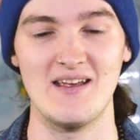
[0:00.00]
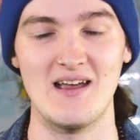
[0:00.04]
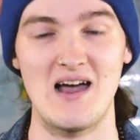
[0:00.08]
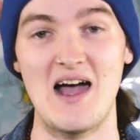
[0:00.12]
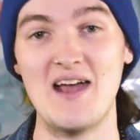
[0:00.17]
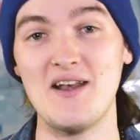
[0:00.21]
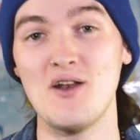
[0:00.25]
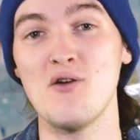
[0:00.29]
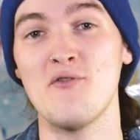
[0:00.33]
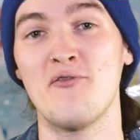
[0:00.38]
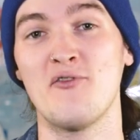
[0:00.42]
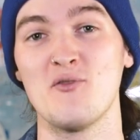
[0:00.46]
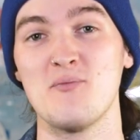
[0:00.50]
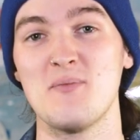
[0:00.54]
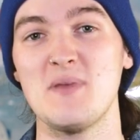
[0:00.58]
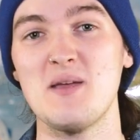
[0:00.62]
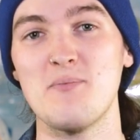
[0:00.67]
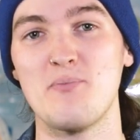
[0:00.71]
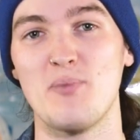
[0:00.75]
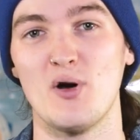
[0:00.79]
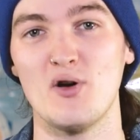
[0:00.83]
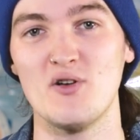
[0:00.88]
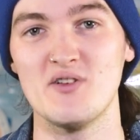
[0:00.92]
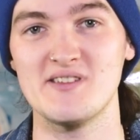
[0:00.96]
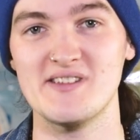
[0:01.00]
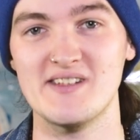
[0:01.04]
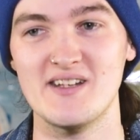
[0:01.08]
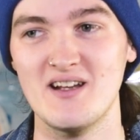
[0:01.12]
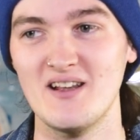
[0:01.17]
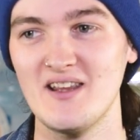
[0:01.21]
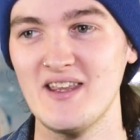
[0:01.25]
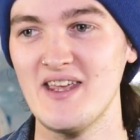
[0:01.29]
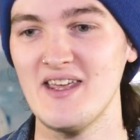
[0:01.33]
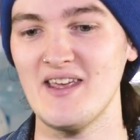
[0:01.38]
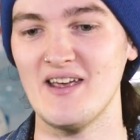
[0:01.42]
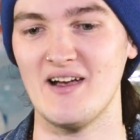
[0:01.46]
I know for me
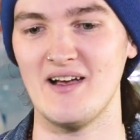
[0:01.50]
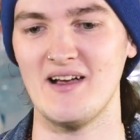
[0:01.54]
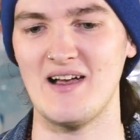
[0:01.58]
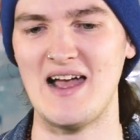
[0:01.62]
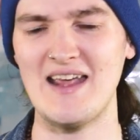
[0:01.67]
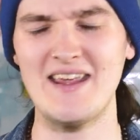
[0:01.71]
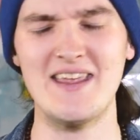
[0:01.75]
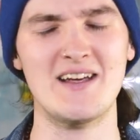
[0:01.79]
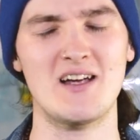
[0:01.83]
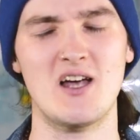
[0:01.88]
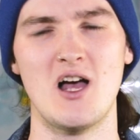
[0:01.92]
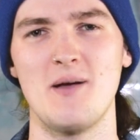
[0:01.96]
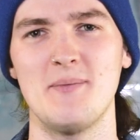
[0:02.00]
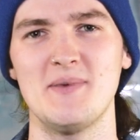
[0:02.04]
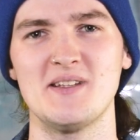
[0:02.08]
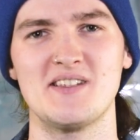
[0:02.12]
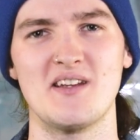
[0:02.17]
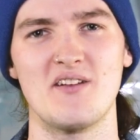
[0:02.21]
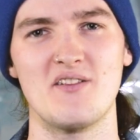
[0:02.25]
personally, uh, I get comments